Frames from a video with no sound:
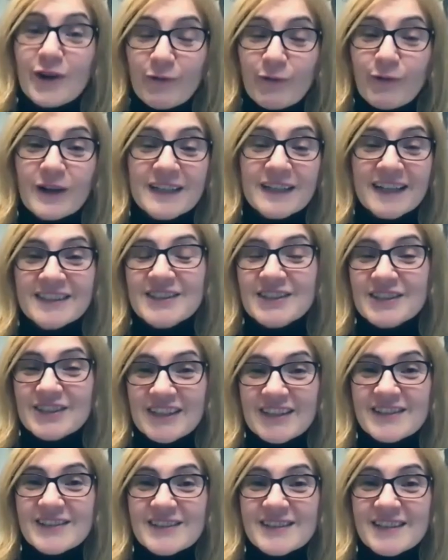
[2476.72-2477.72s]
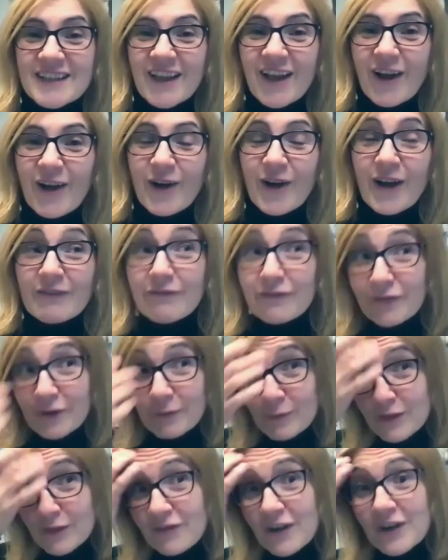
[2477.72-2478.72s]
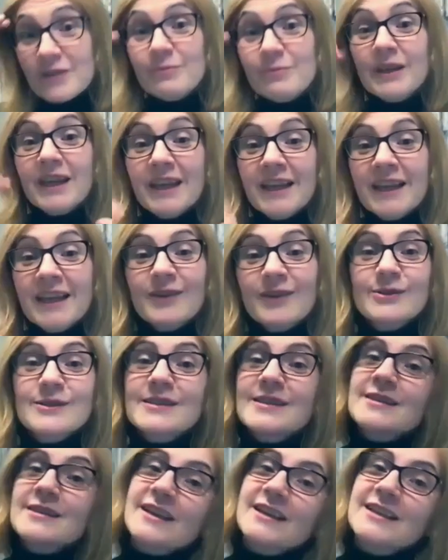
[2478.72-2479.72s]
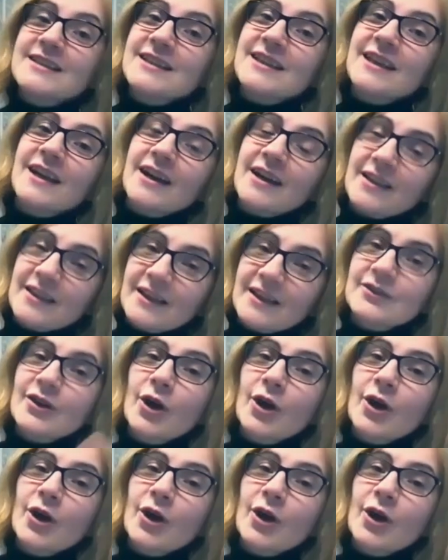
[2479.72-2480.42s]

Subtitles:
100 years ago. And from the very beginning was this idea that,